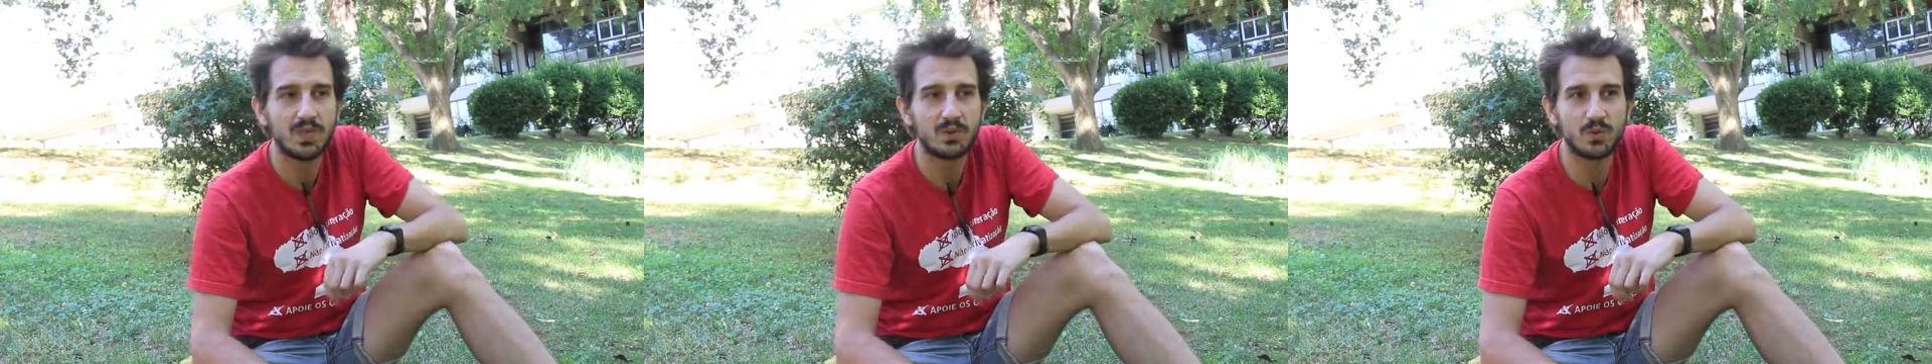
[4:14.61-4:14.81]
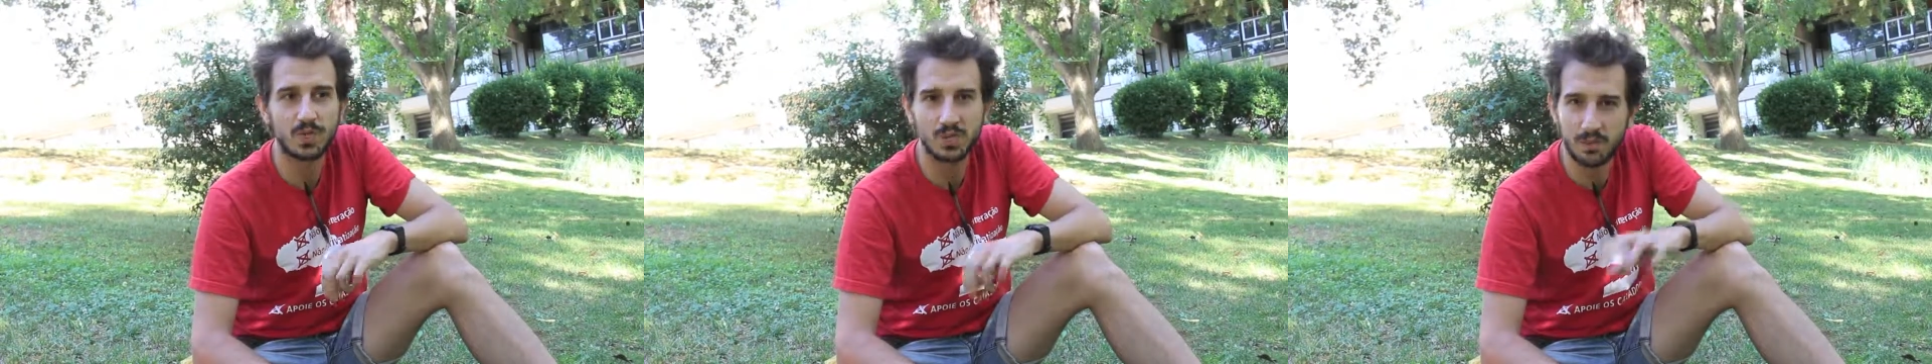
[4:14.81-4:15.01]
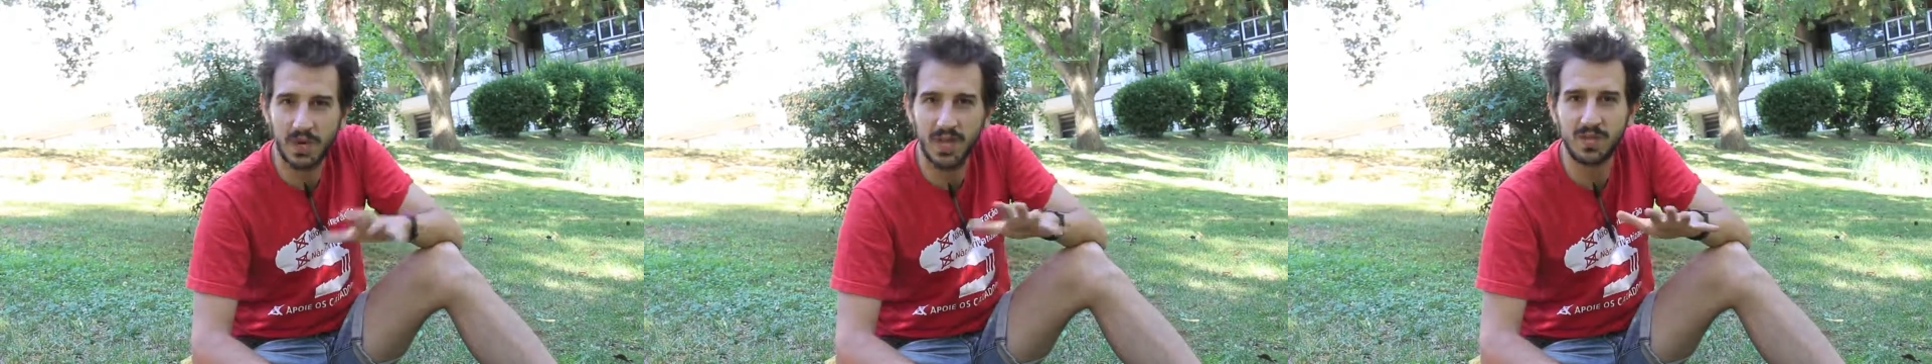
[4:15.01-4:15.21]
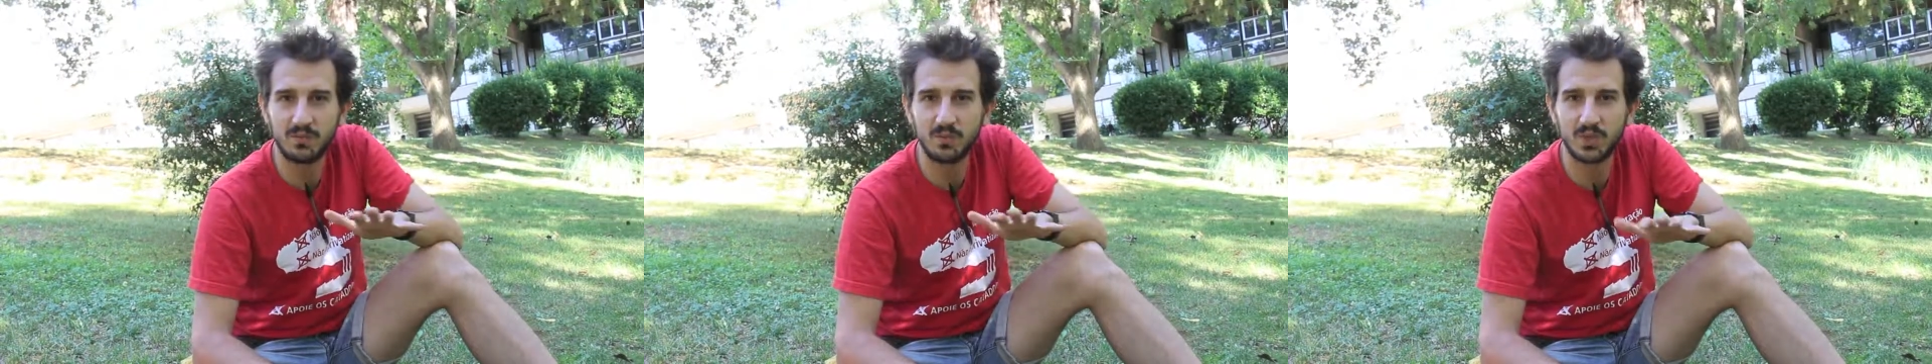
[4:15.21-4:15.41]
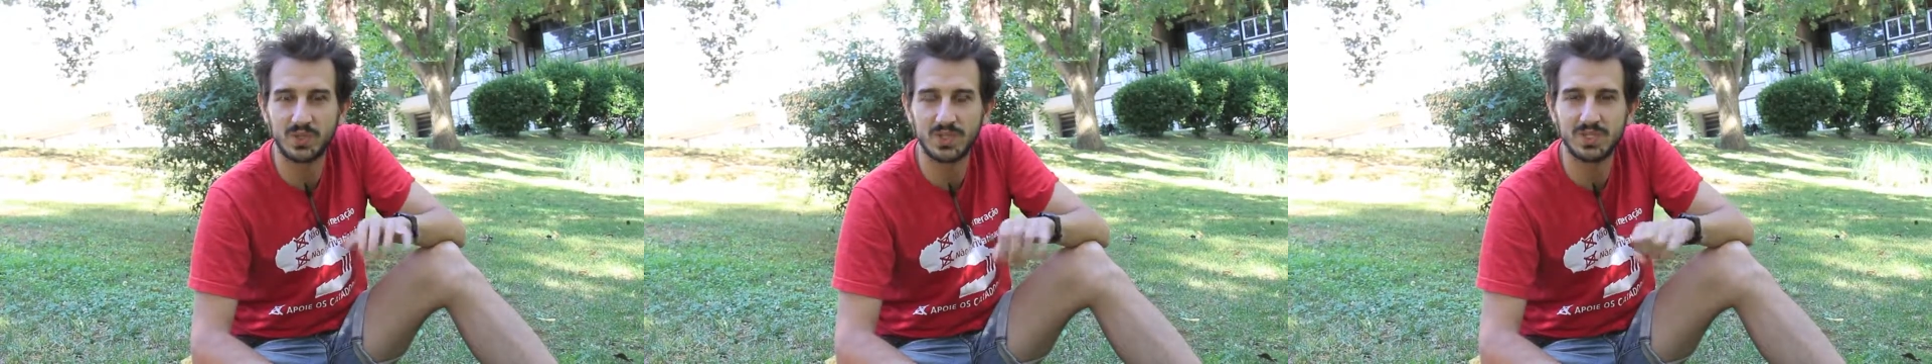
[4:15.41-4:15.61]
to explain
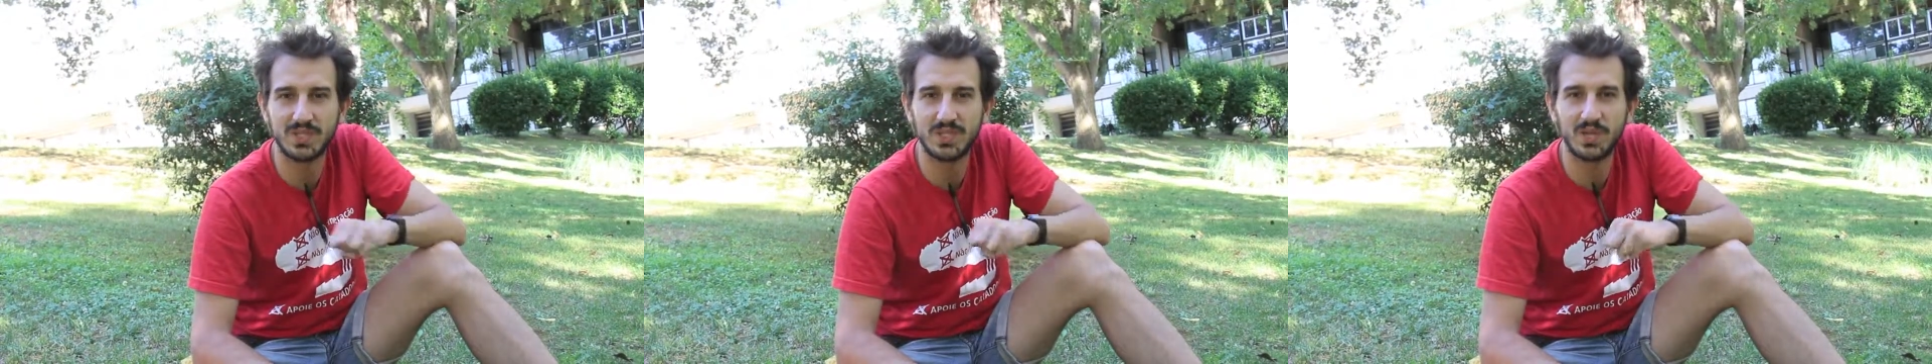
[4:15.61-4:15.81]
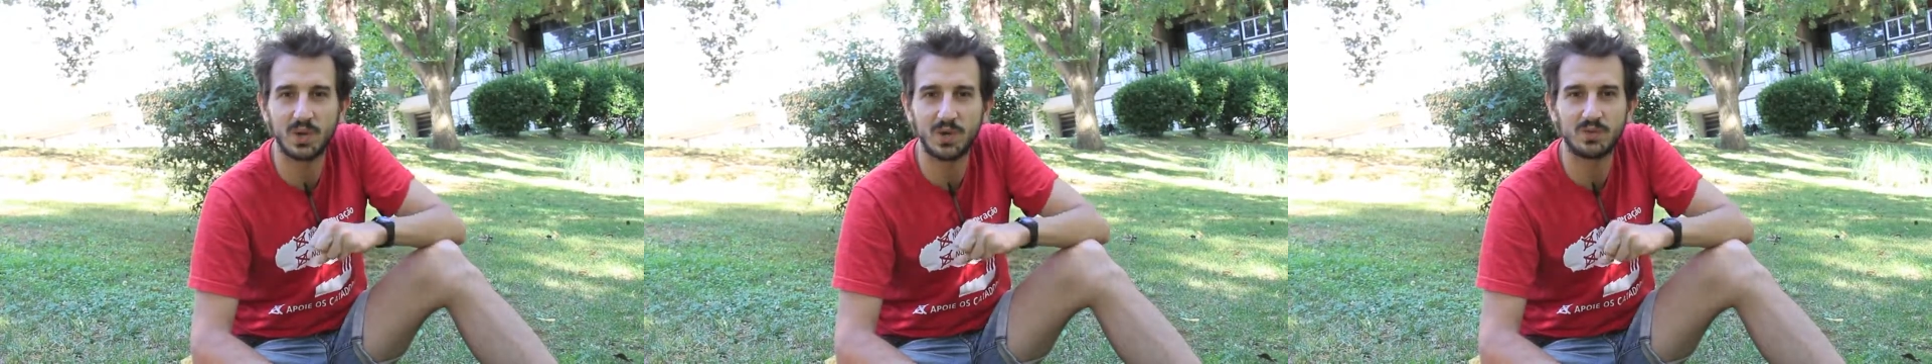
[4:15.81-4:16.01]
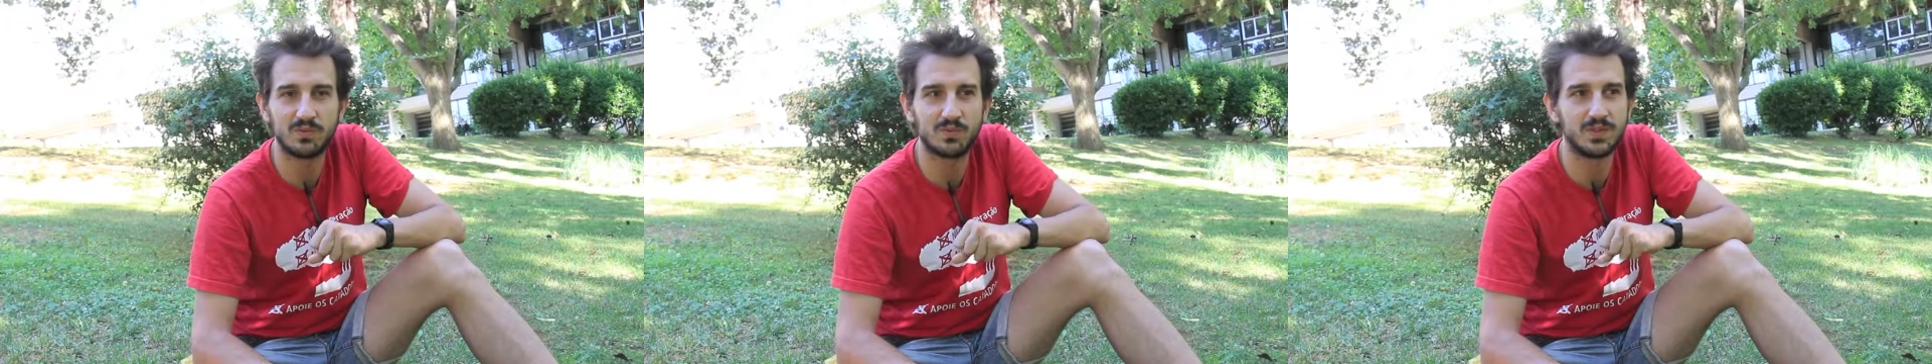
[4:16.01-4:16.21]
what is Degrowth,